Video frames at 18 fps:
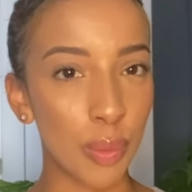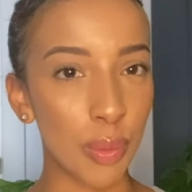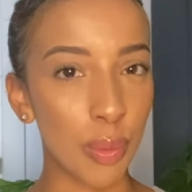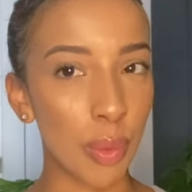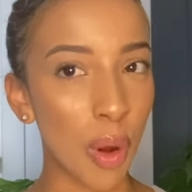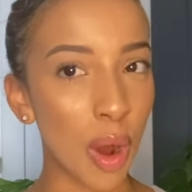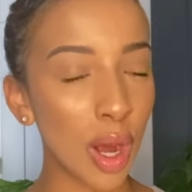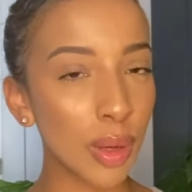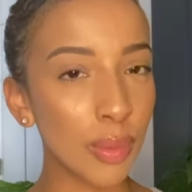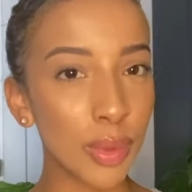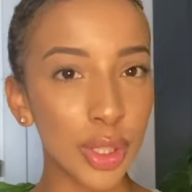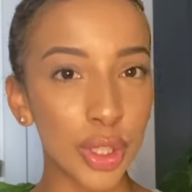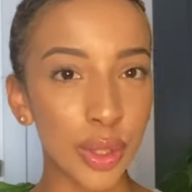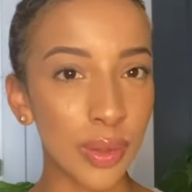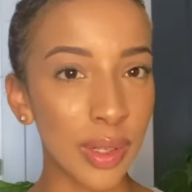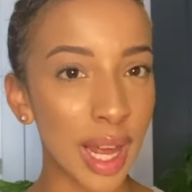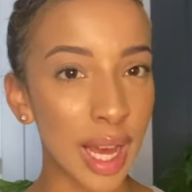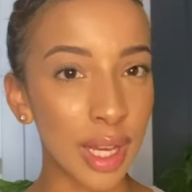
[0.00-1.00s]
Why would
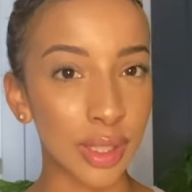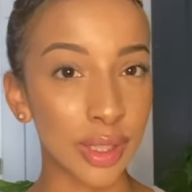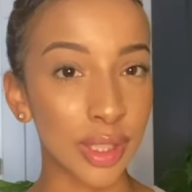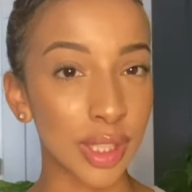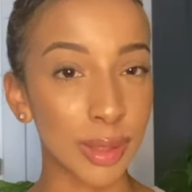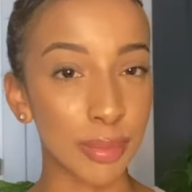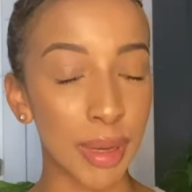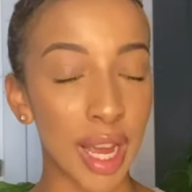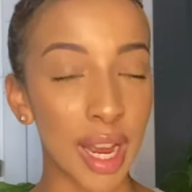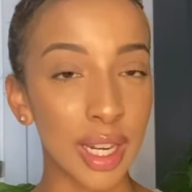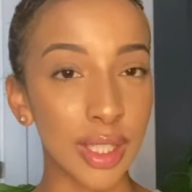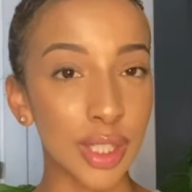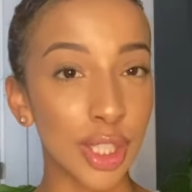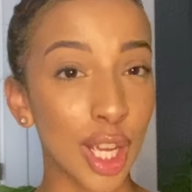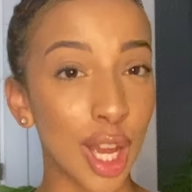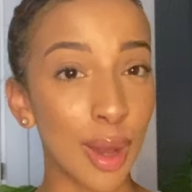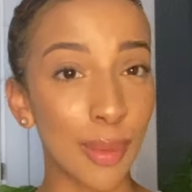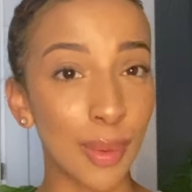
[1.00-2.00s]
you let a
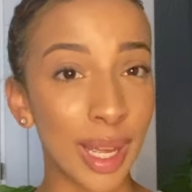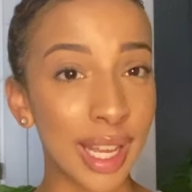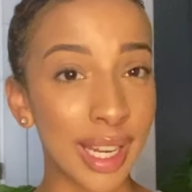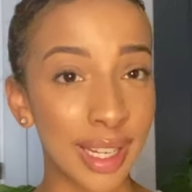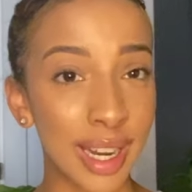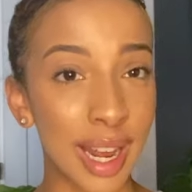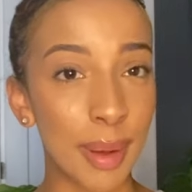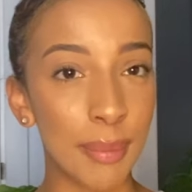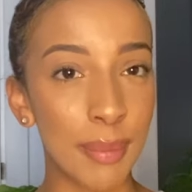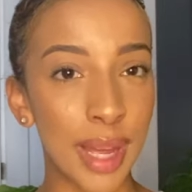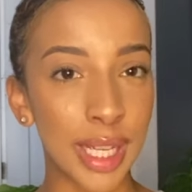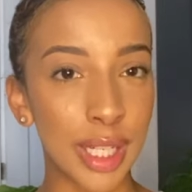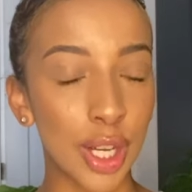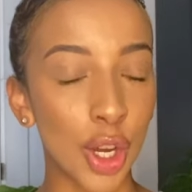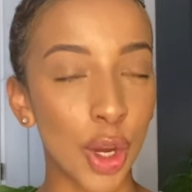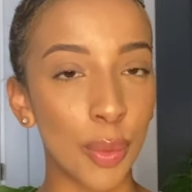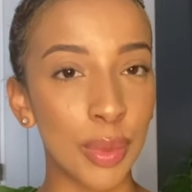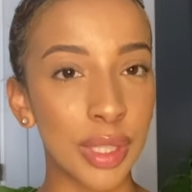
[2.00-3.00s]
suspect go in and make
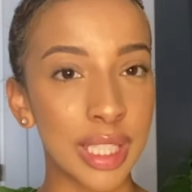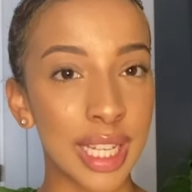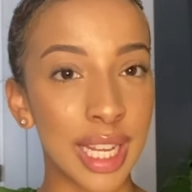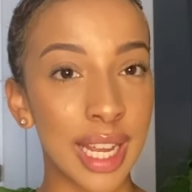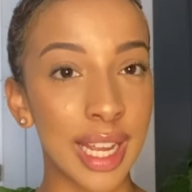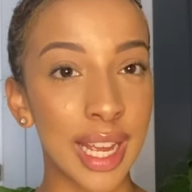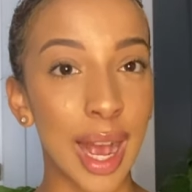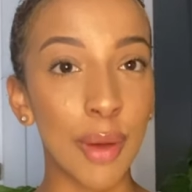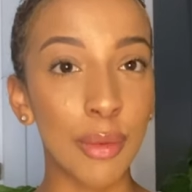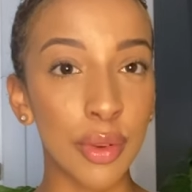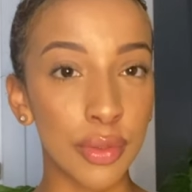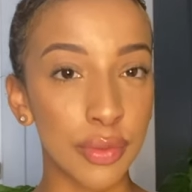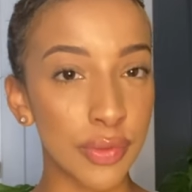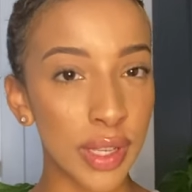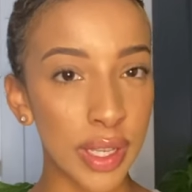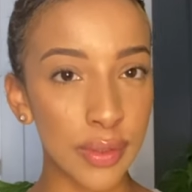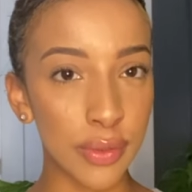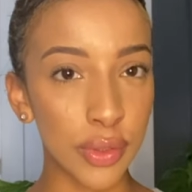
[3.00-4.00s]
a cup of tea out of
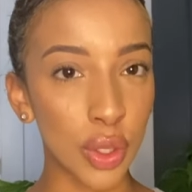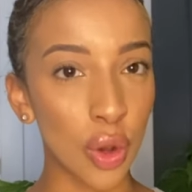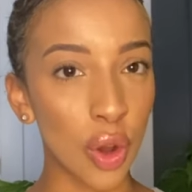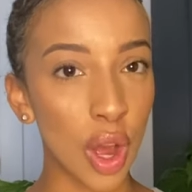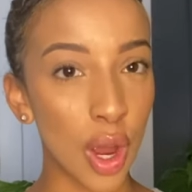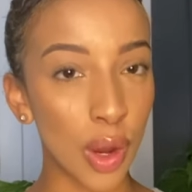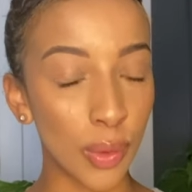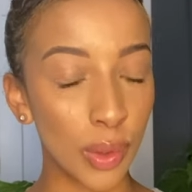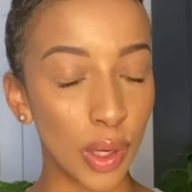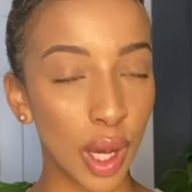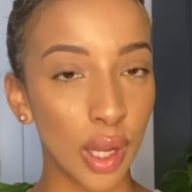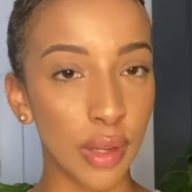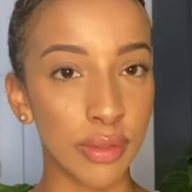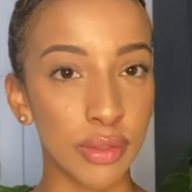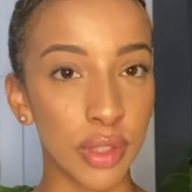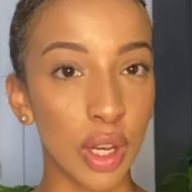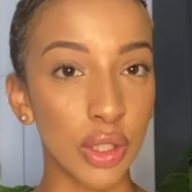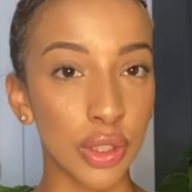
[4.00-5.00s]
fear for your own life,
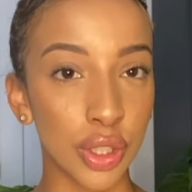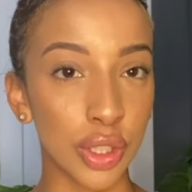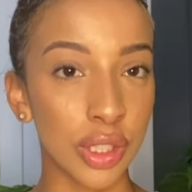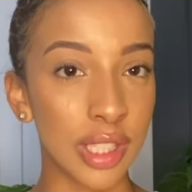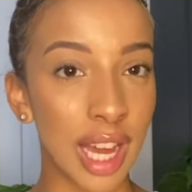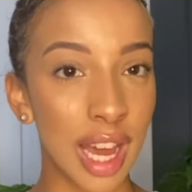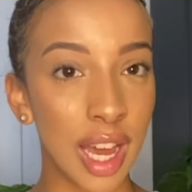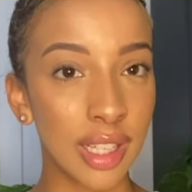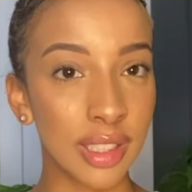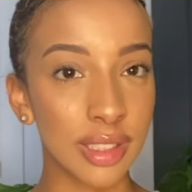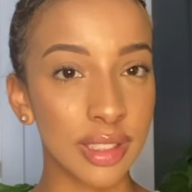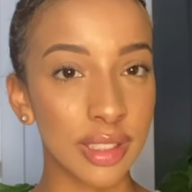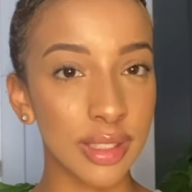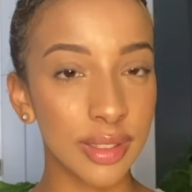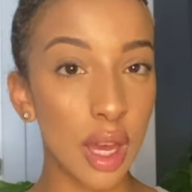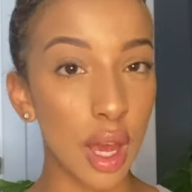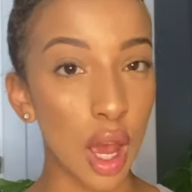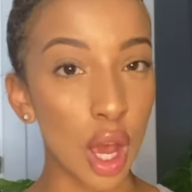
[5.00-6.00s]
not just theirs?
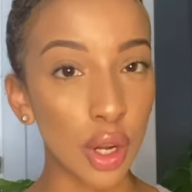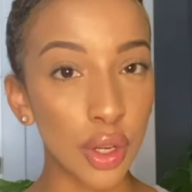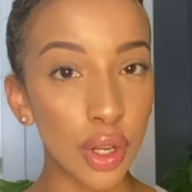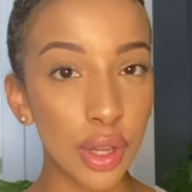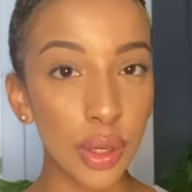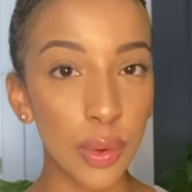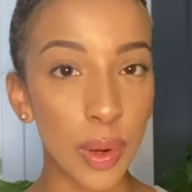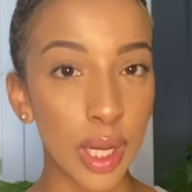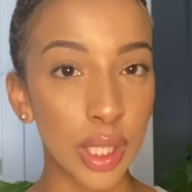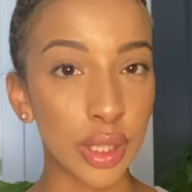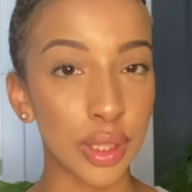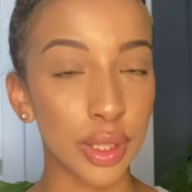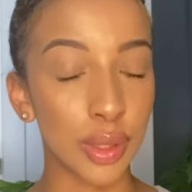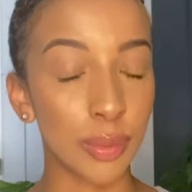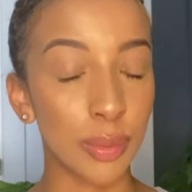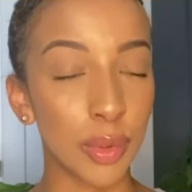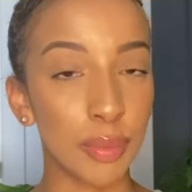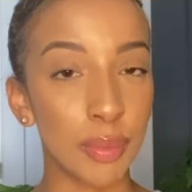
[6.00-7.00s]
Another
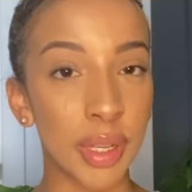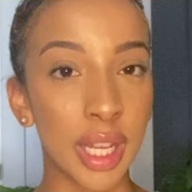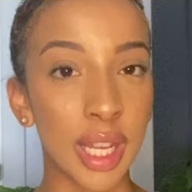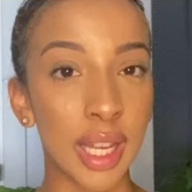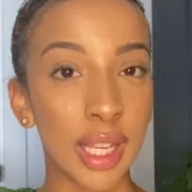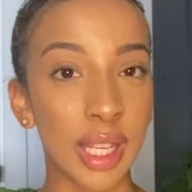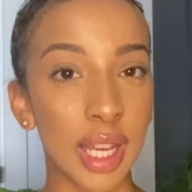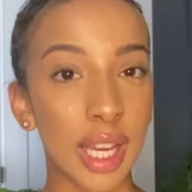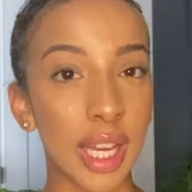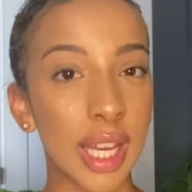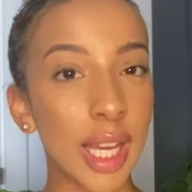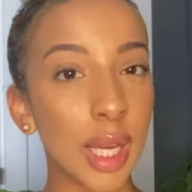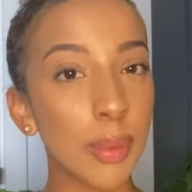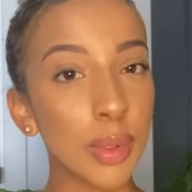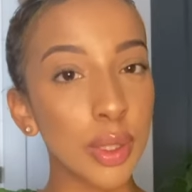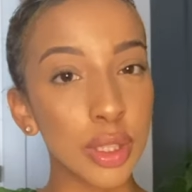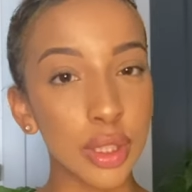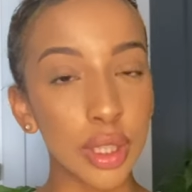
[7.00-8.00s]
question would be, he
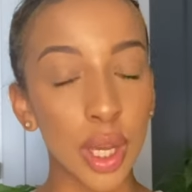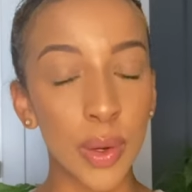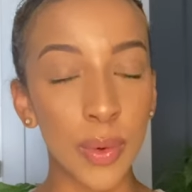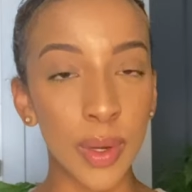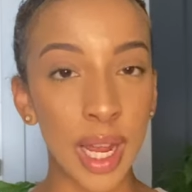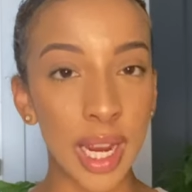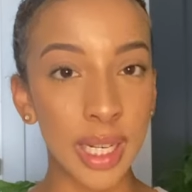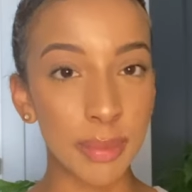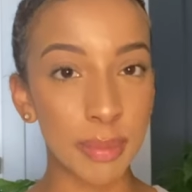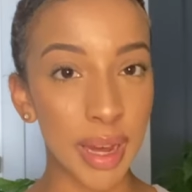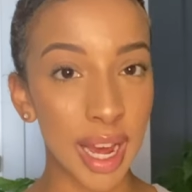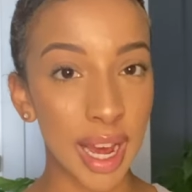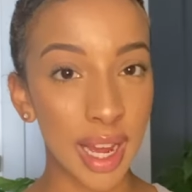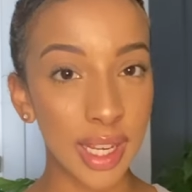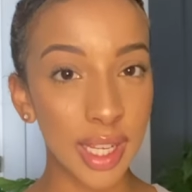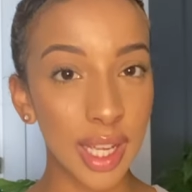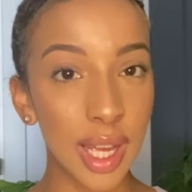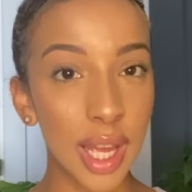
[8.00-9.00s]
was so laid
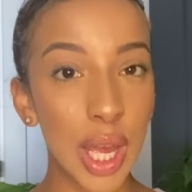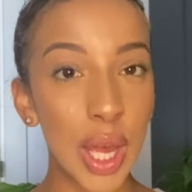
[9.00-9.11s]
back,